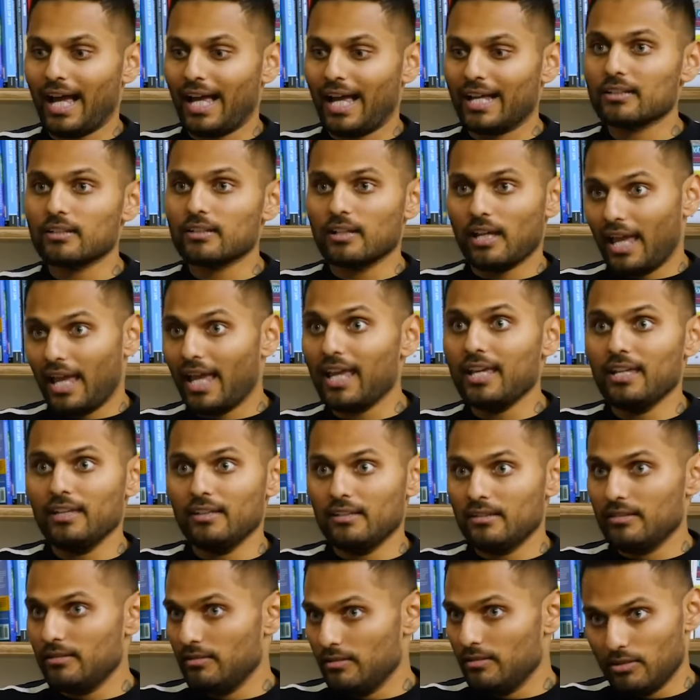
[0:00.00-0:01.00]
had
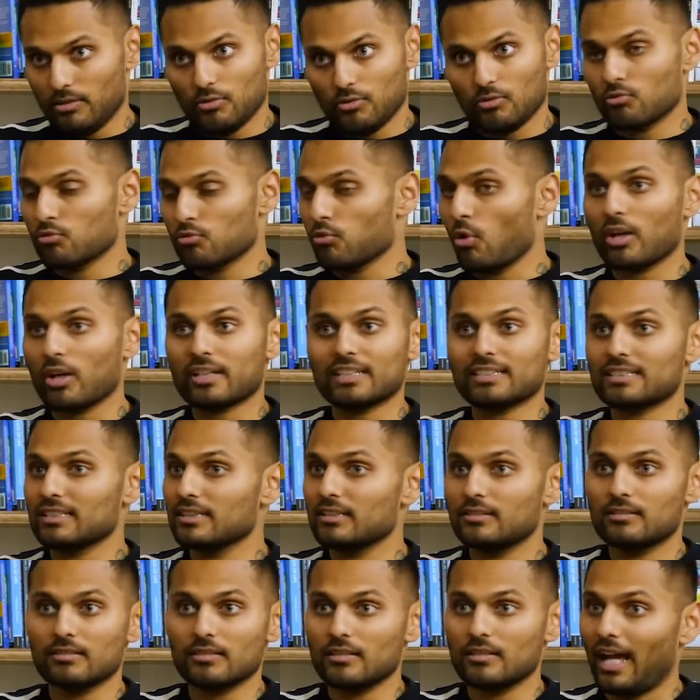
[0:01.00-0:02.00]
a
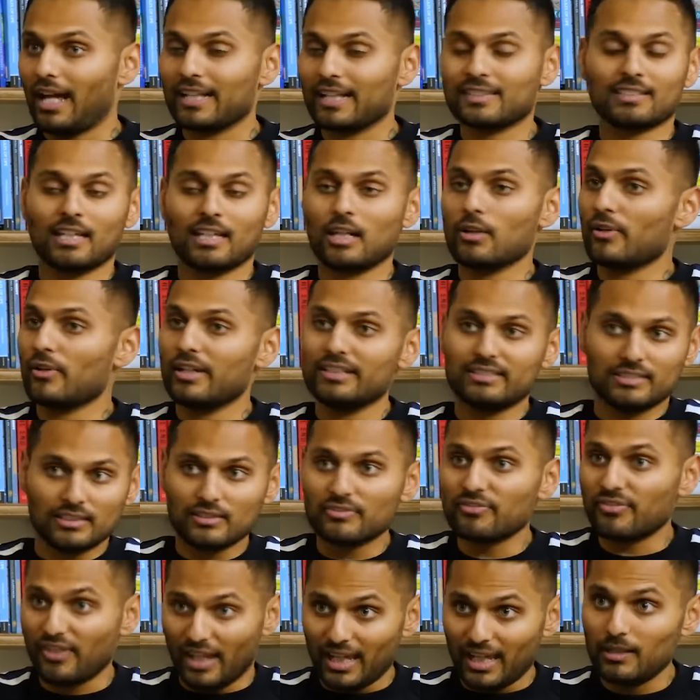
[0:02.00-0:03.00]
rocketed,
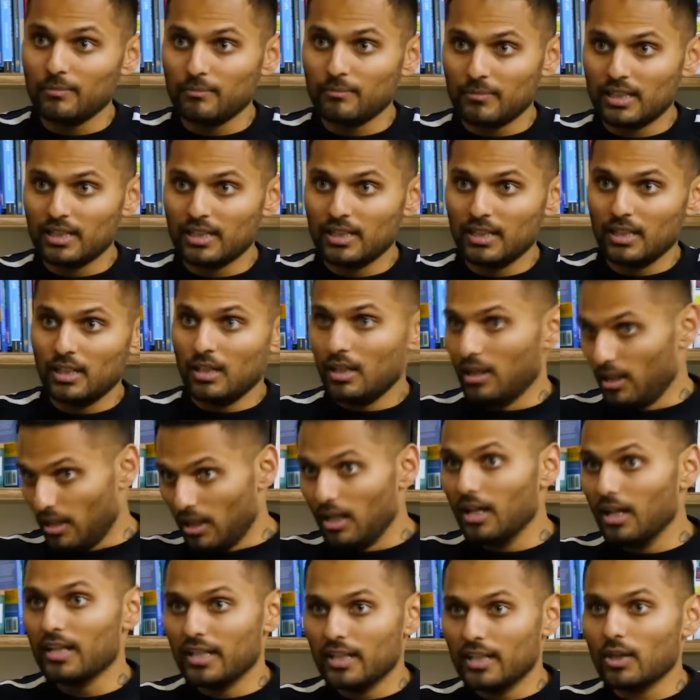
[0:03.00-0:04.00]
accelerated fame
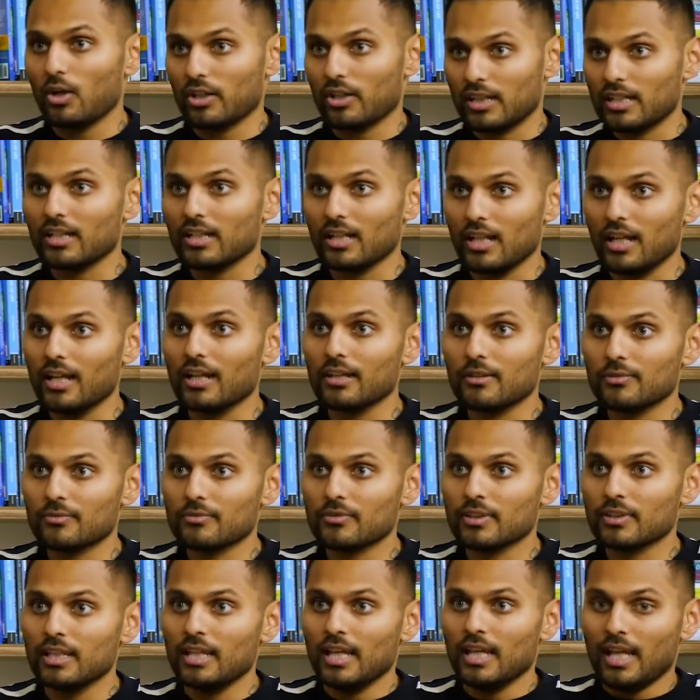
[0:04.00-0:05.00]
early on in
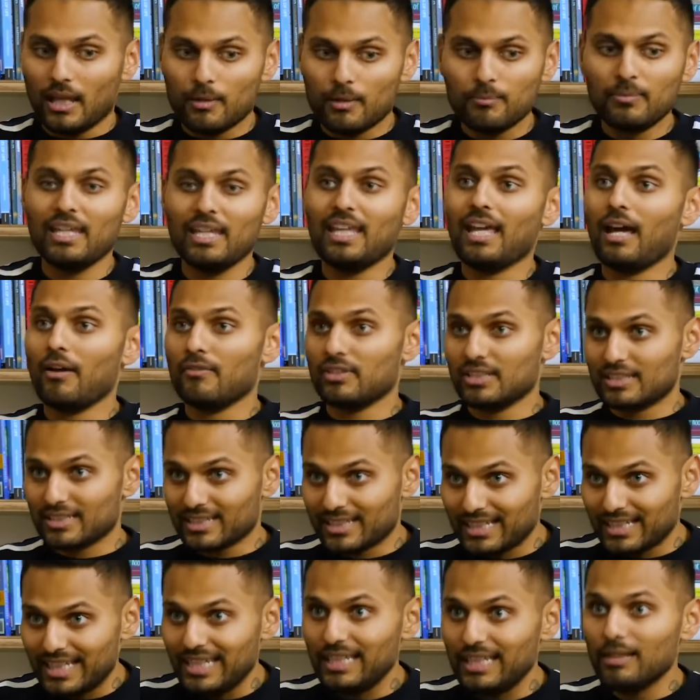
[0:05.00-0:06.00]
life, and B, having to
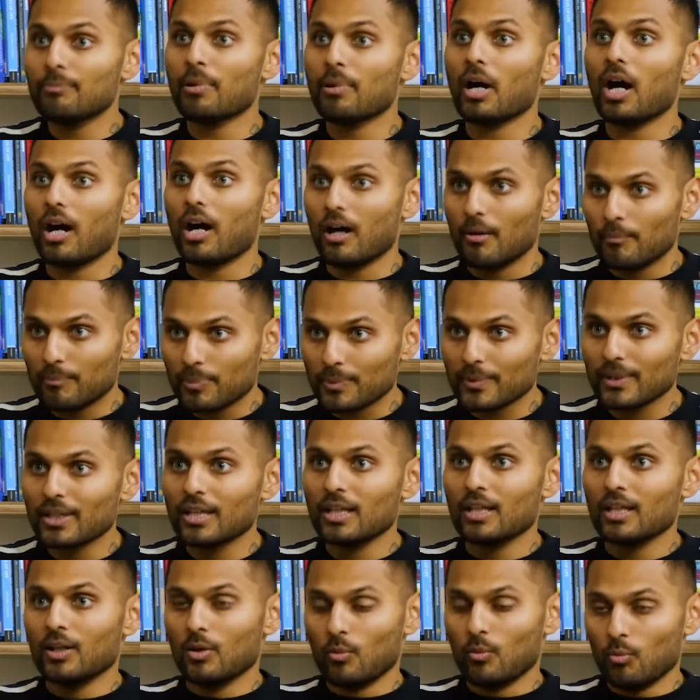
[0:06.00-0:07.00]
keep up
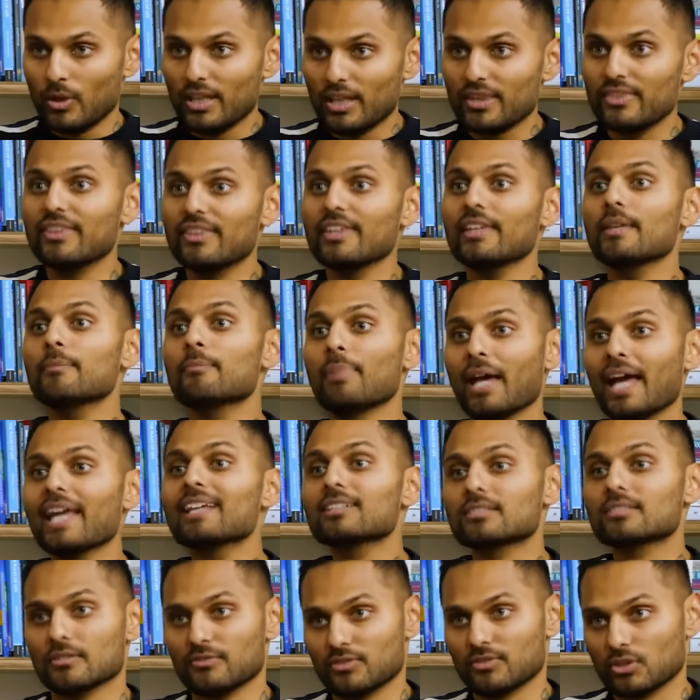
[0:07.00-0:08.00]
with the
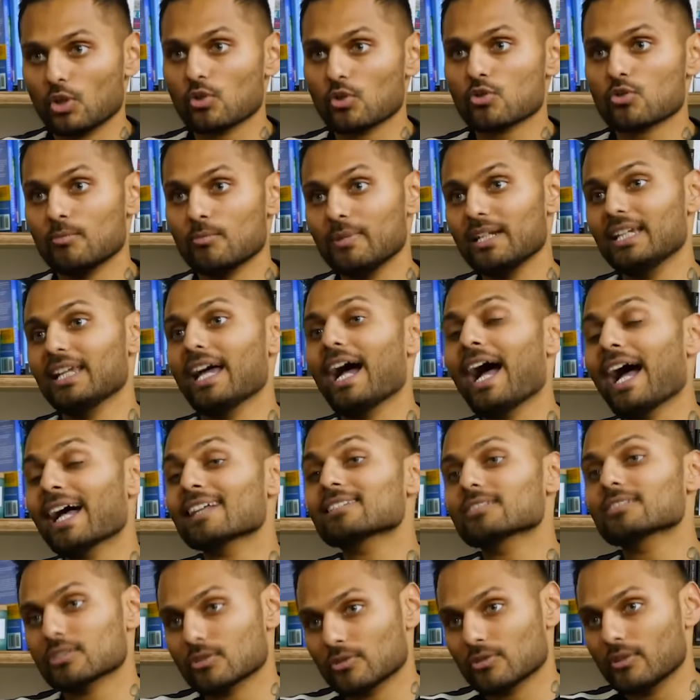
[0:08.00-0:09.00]
pace of social media
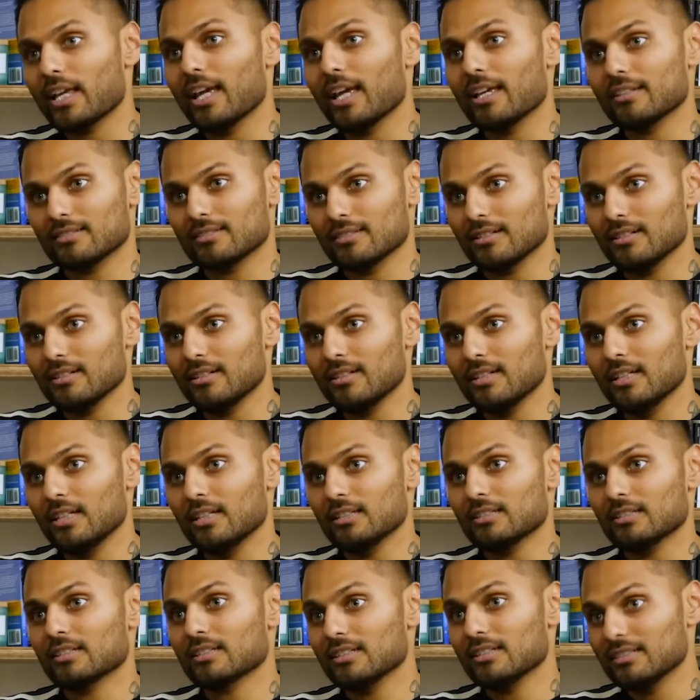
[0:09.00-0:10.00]
as a creator
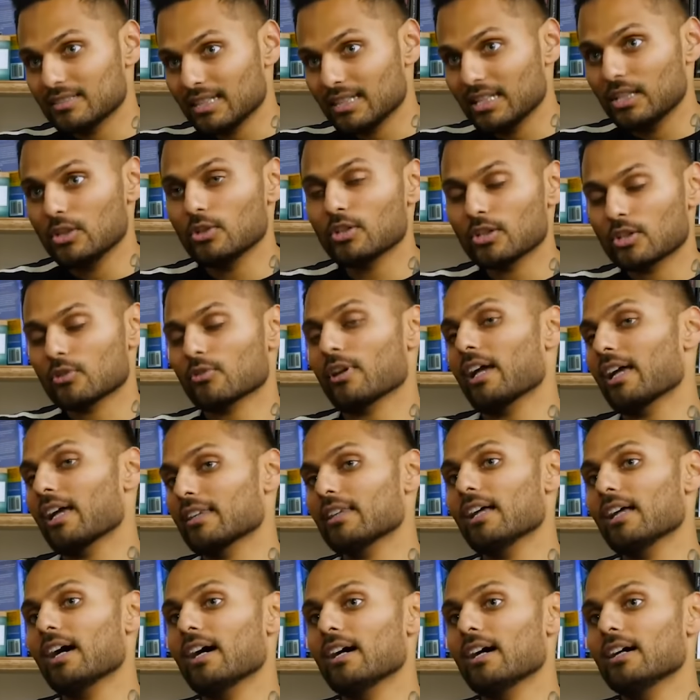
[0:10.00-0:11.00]
to continue to
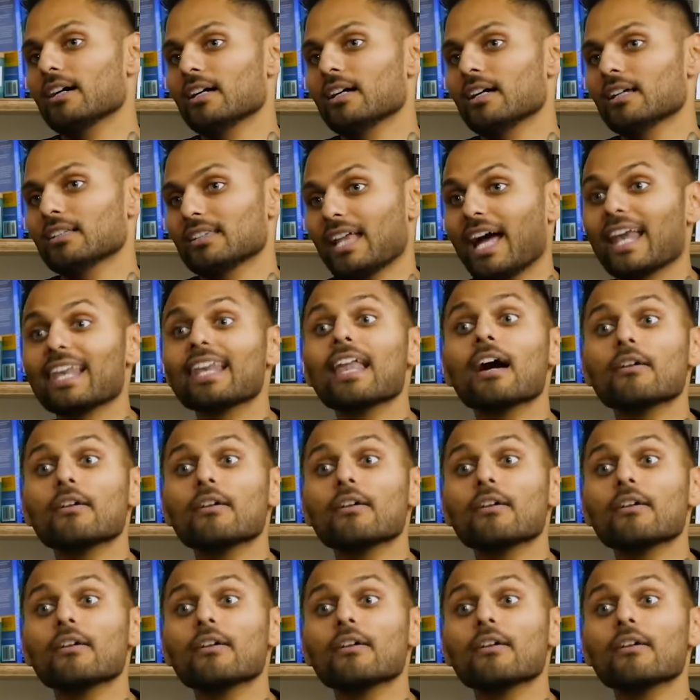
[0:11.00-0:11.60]
create that that